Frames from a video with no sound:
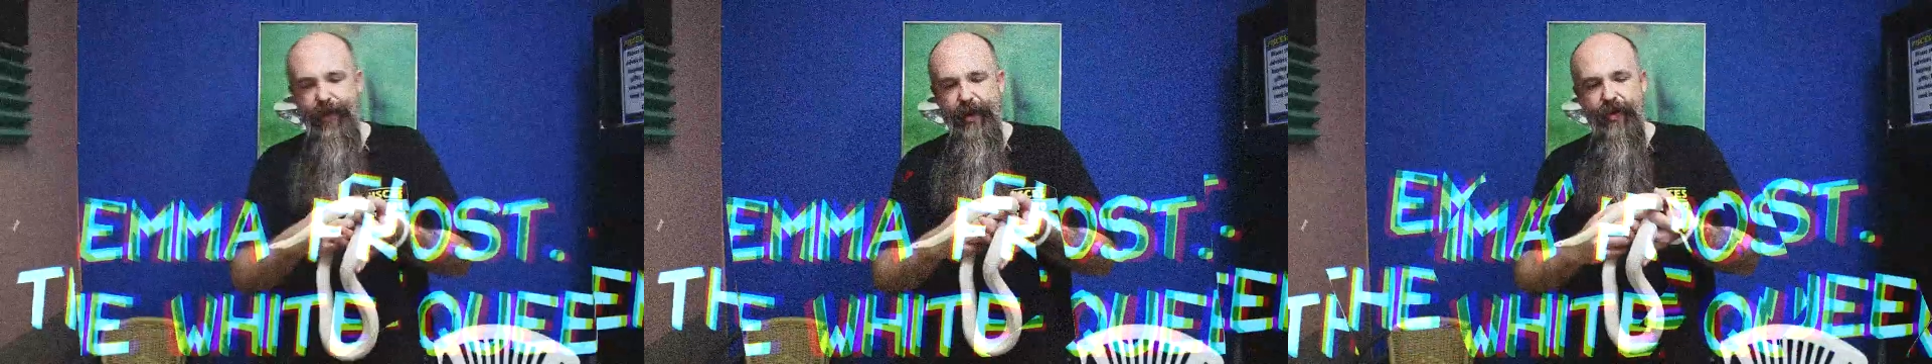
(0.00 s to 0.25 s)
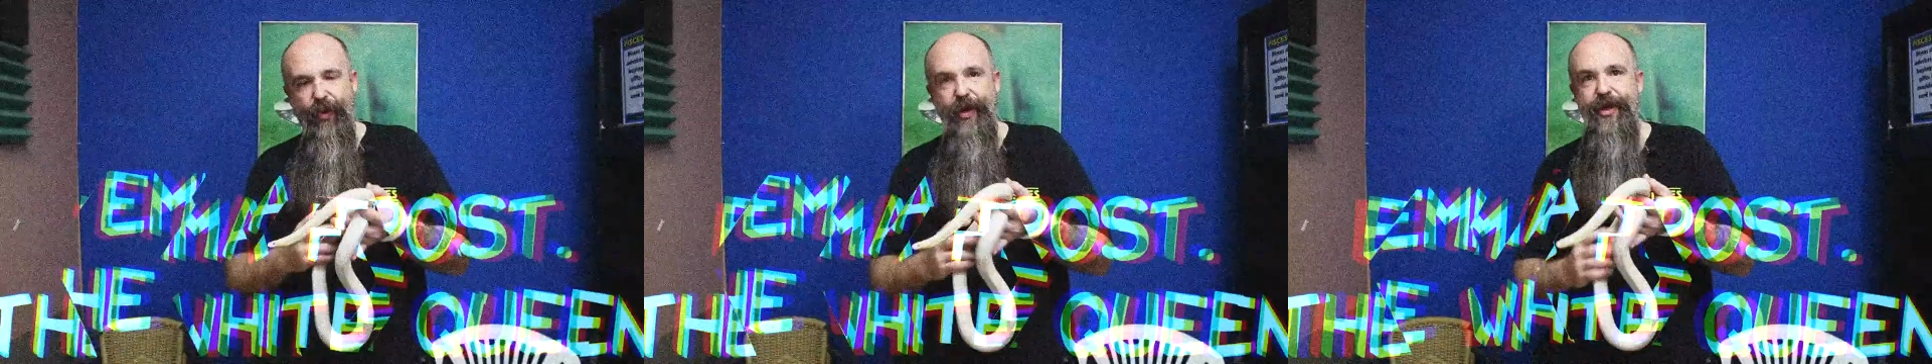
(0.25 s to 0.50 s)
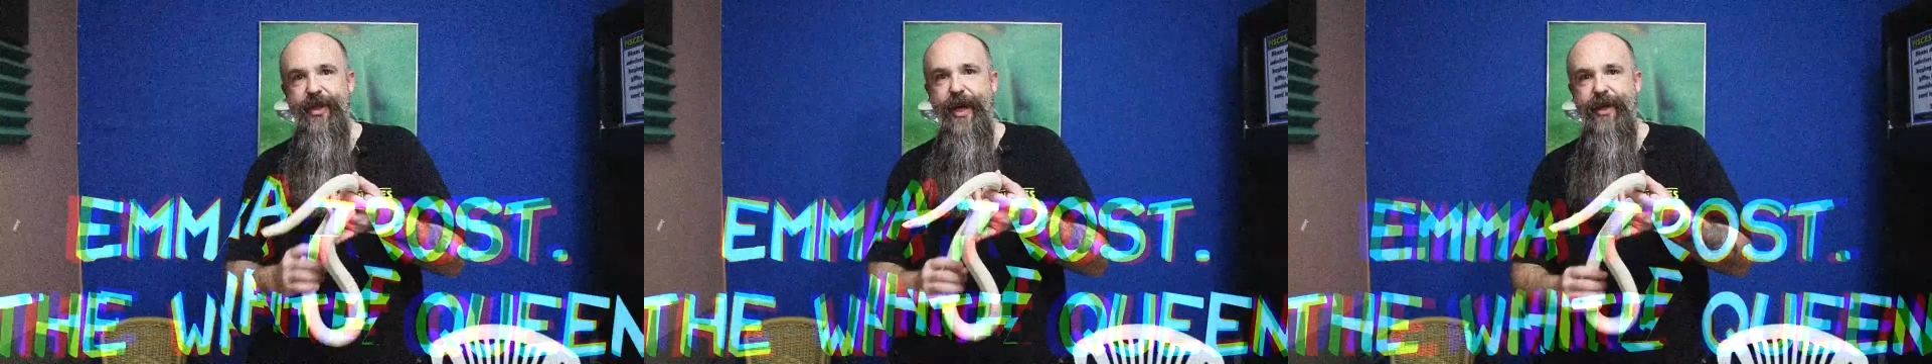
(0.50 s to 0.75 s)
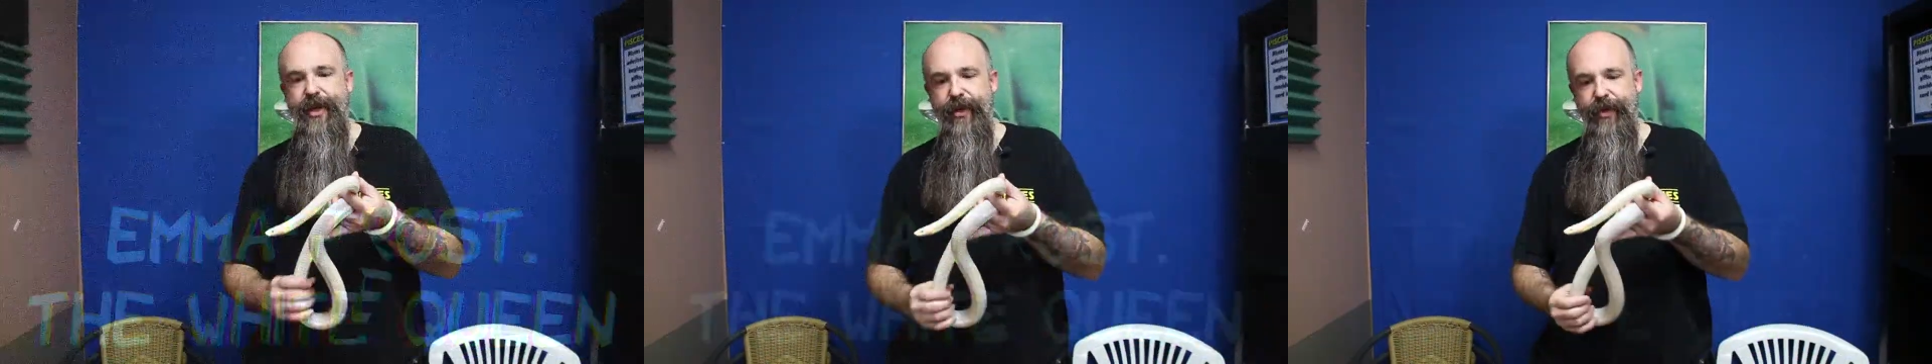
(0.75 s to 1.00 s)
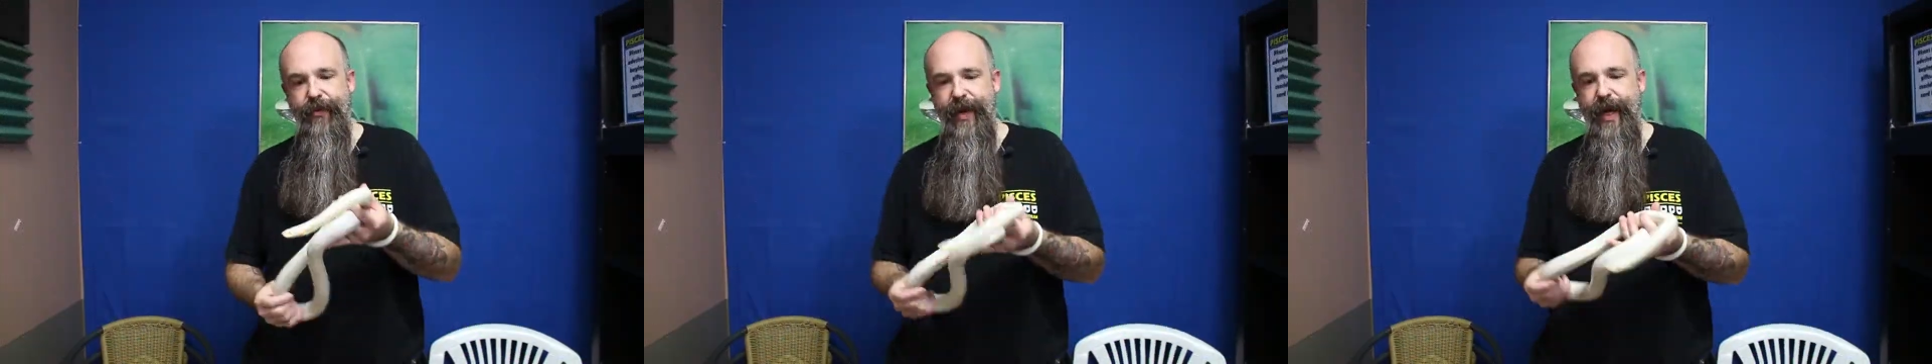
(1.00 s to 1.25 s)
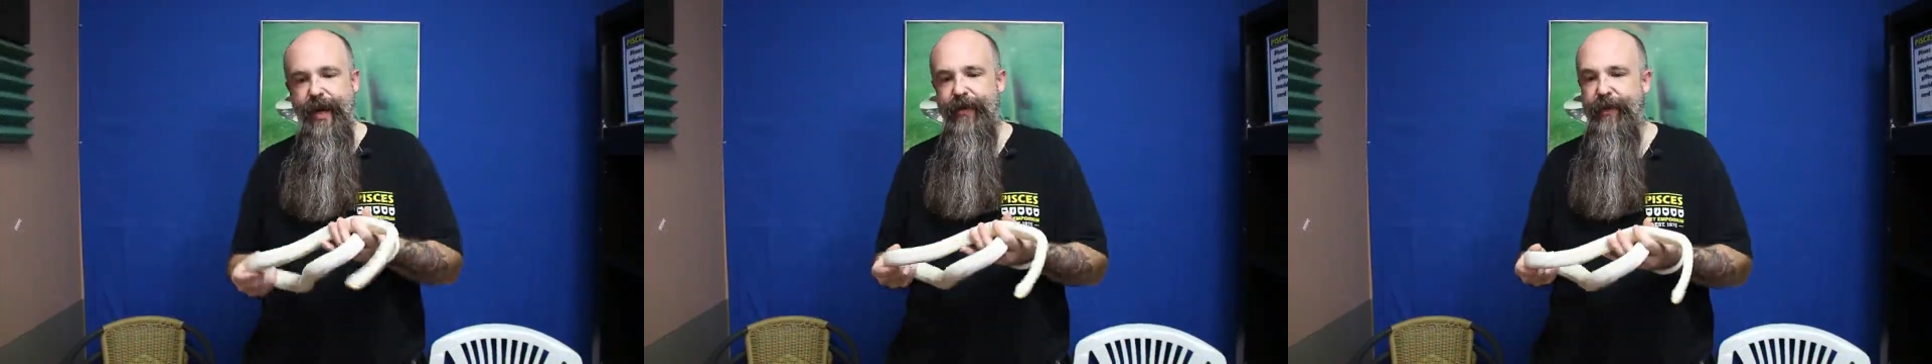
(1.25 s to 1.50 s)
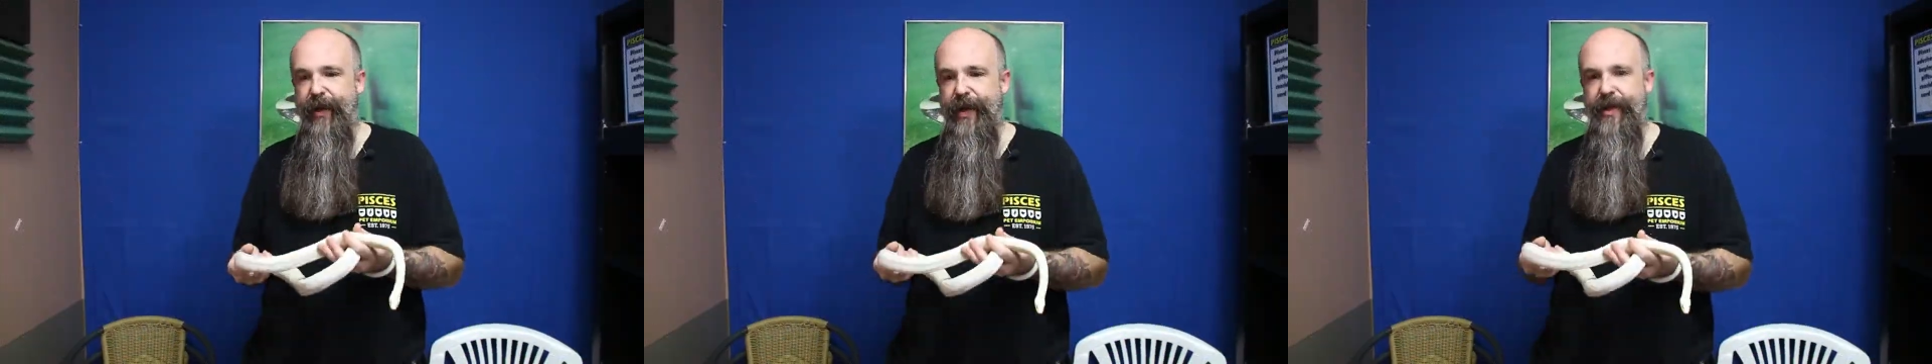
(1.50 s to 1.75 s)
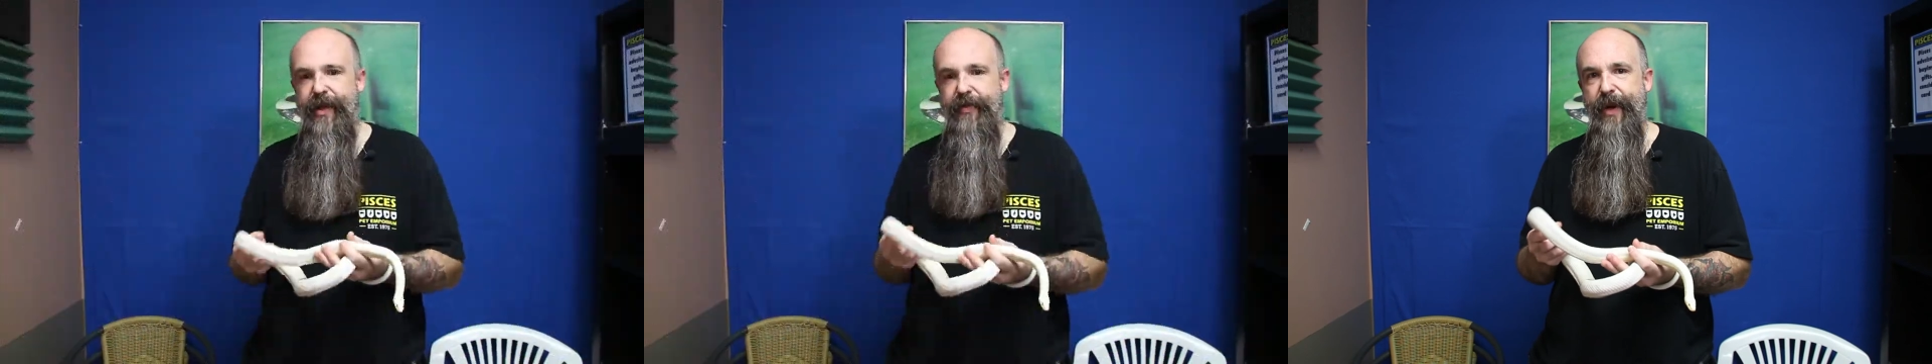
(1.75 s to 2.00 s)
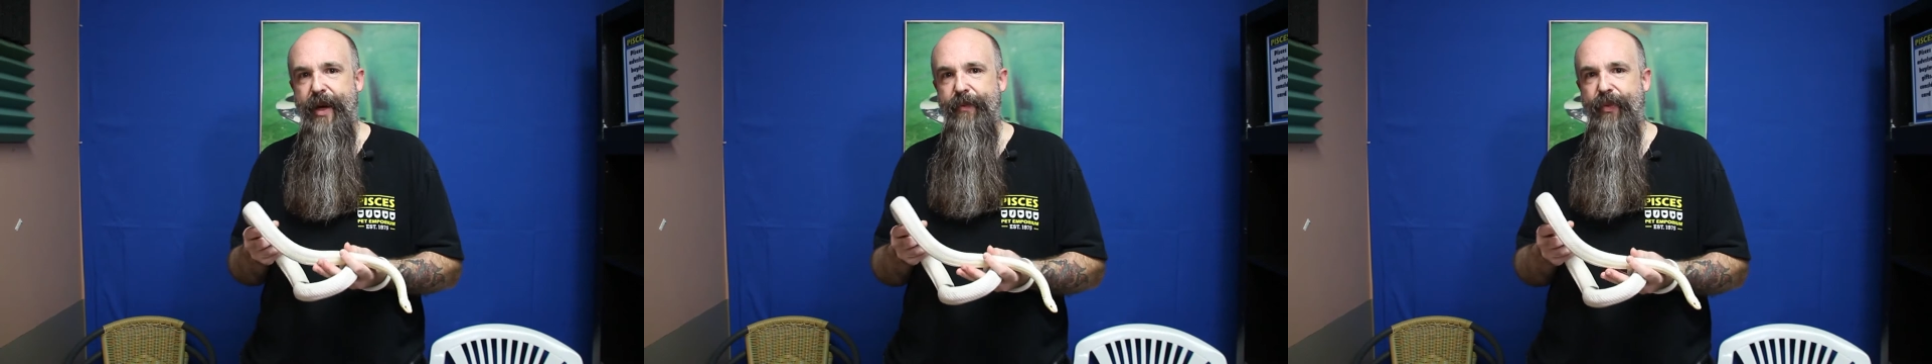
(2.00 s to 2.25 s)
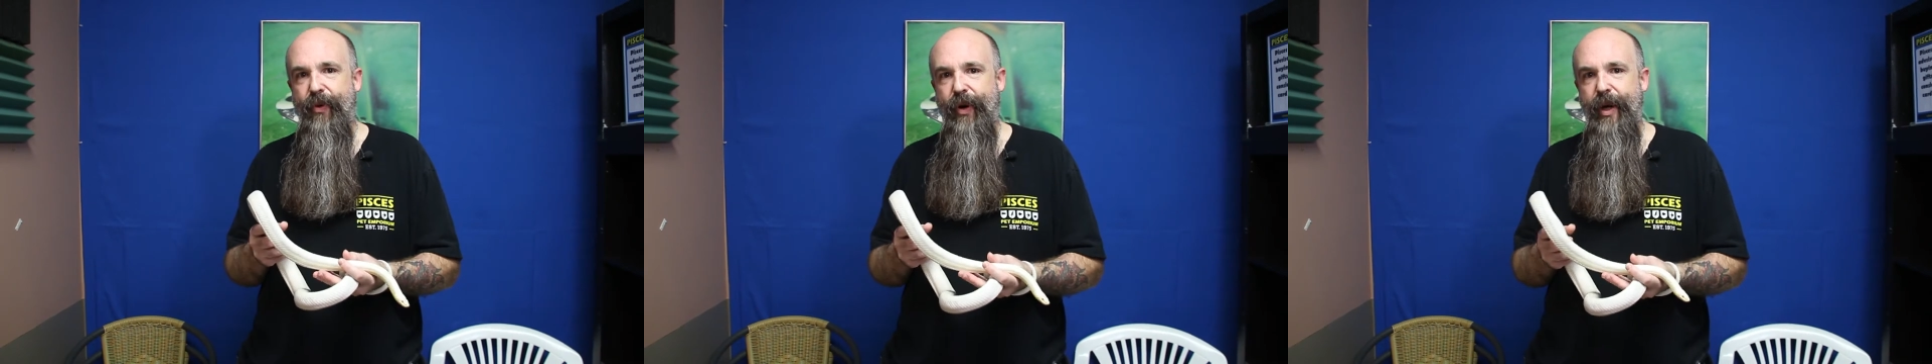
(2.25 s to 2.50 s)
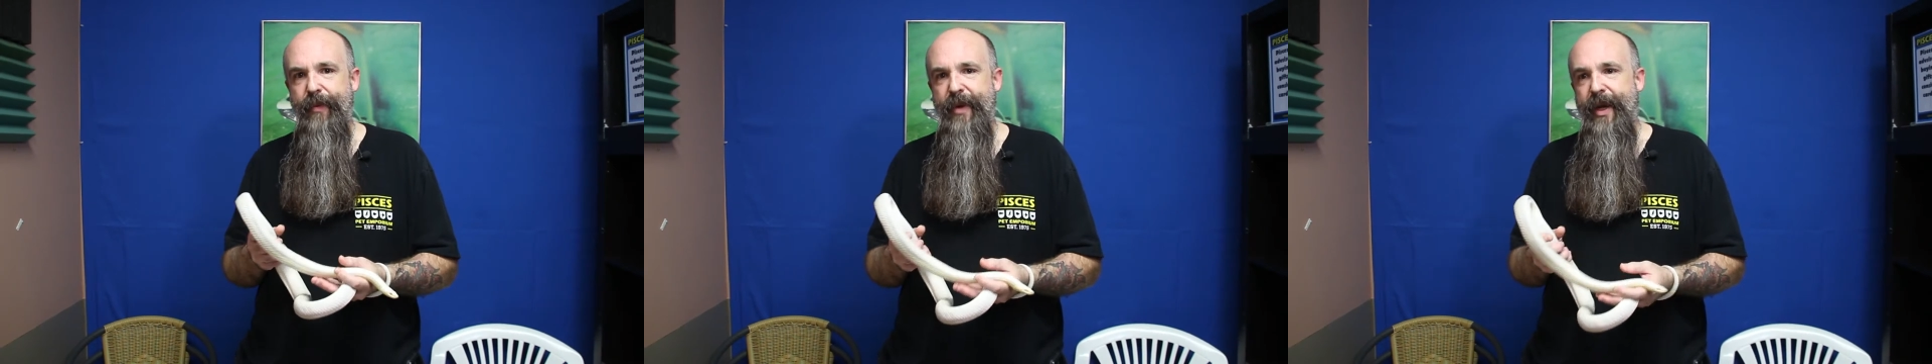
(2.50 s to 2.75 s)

our corn snakes here that we have at Pisces Pet Emporium.